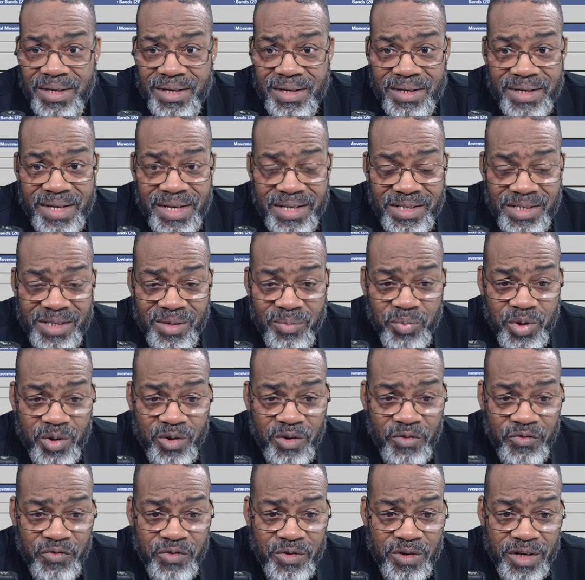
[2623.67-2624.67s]
That's a
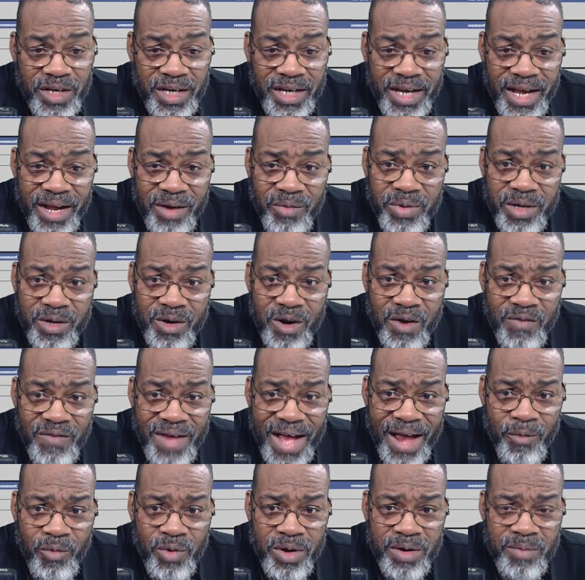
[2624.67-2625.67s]
beautiful looking equity curve.
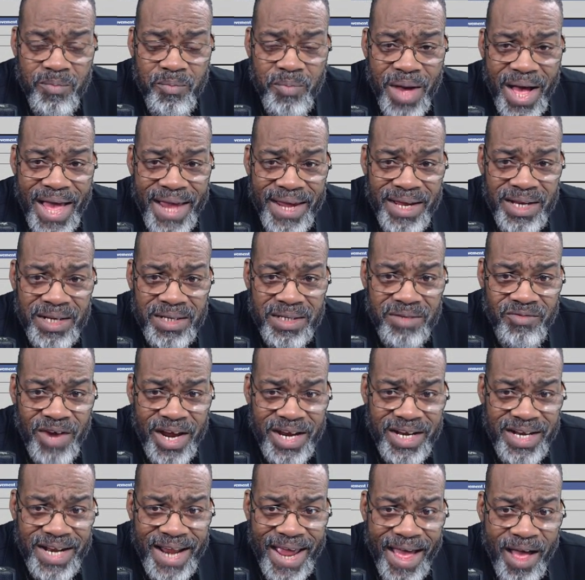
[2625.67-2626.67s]
I wouldn't buy it
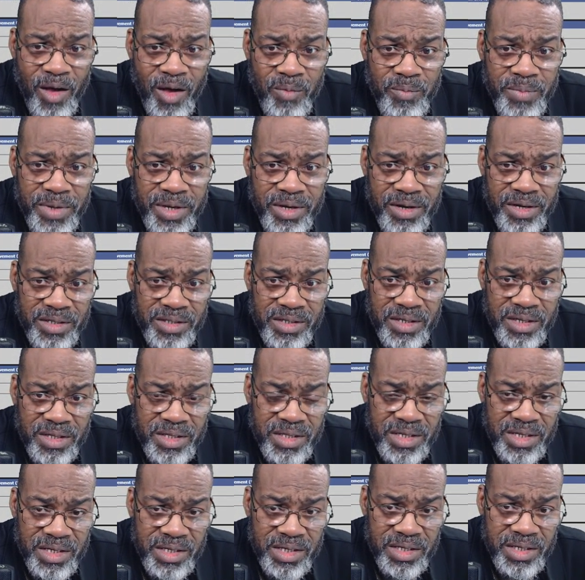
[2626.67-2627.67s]
right now because of
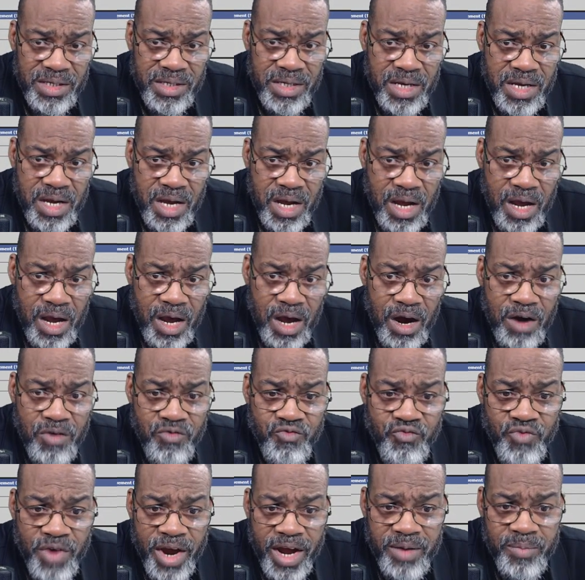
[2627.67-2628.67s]
the uh,
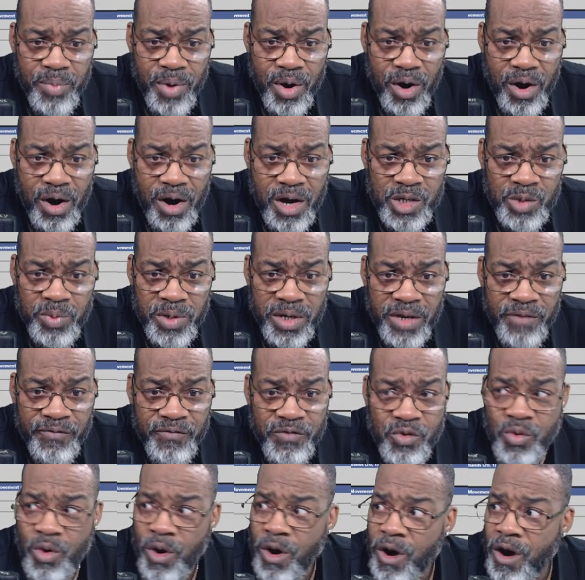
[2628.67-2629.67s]
red bars, but if
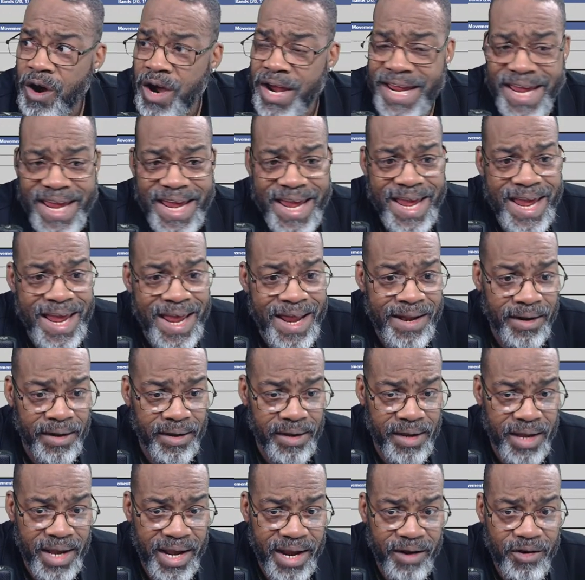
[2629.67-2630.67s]
you are
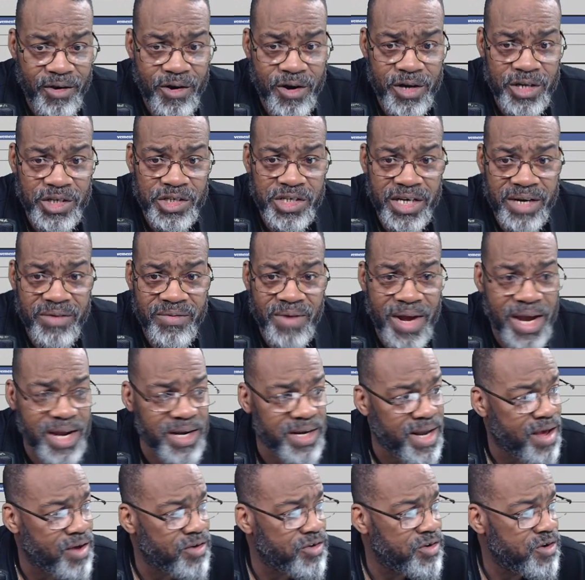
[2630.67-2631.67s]
in NRG right
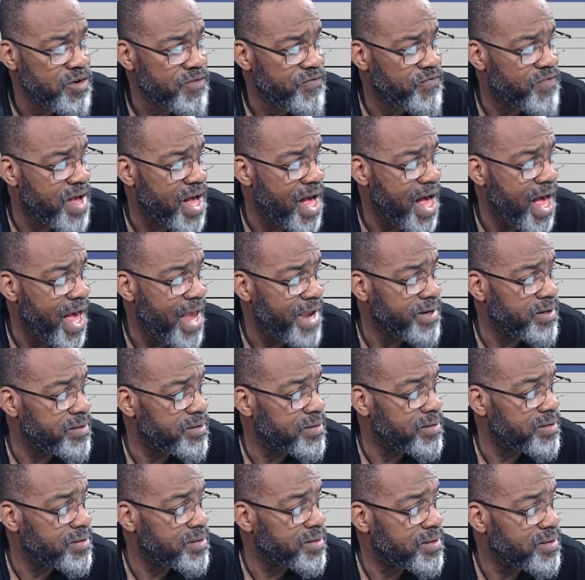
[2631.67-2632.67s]
now, you're fine.
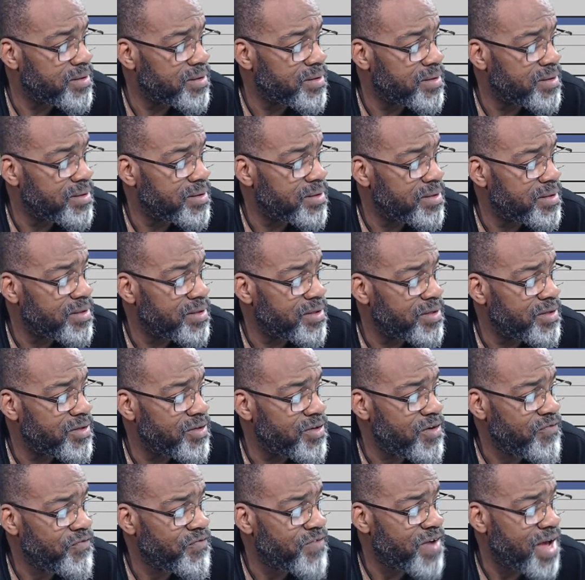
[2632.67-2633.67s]

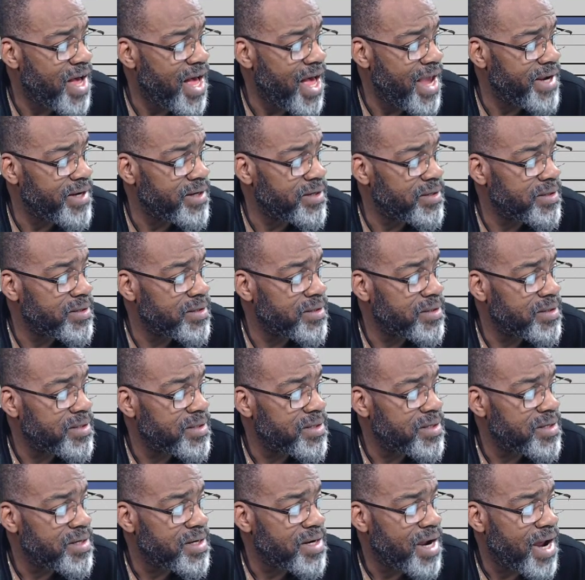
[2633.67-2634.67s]
You're fine.
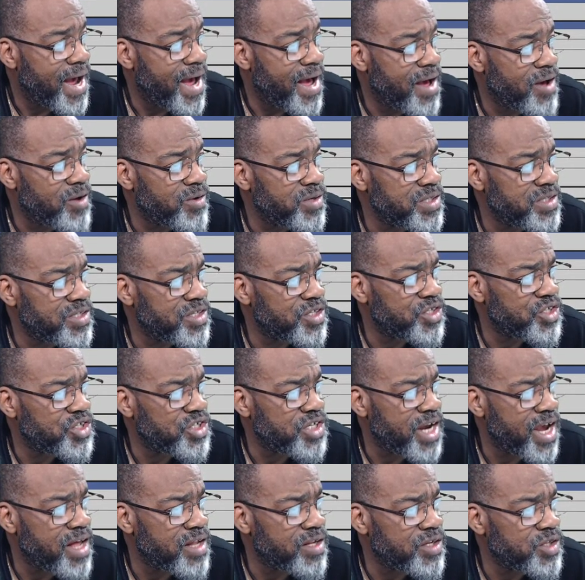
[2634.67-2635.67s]
How is the
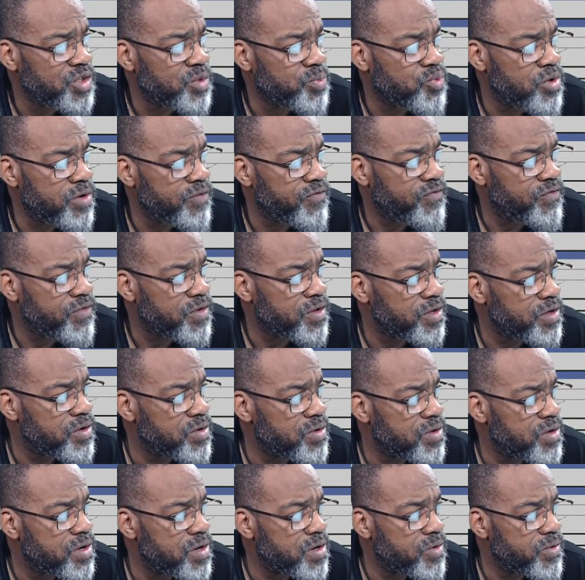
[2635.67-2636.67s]
challenge
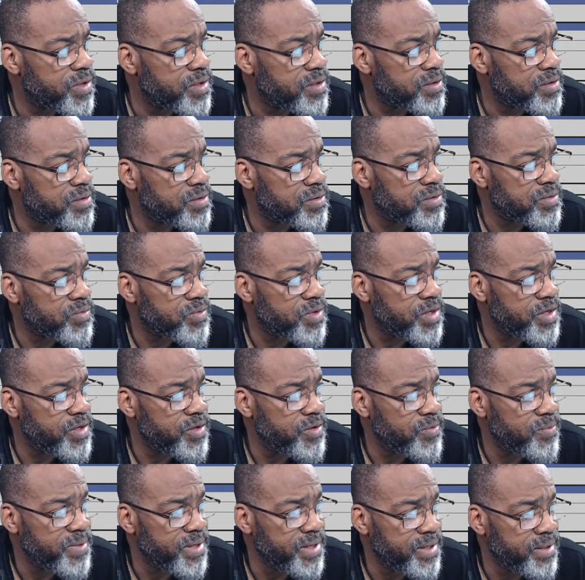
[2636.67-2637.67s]
portfolio going? What do
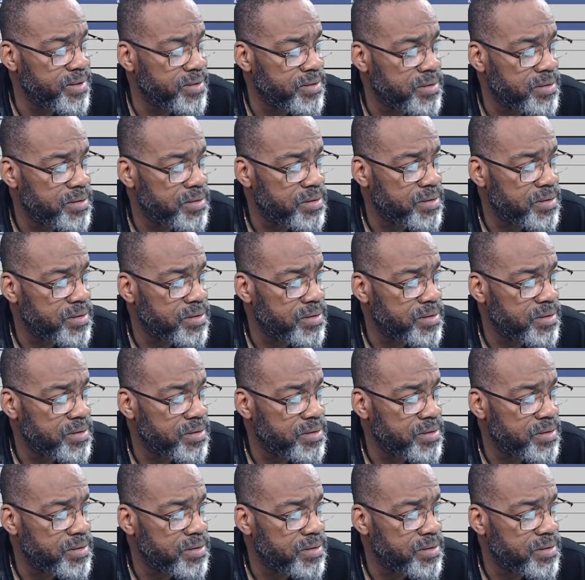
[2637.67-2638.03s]
you mean?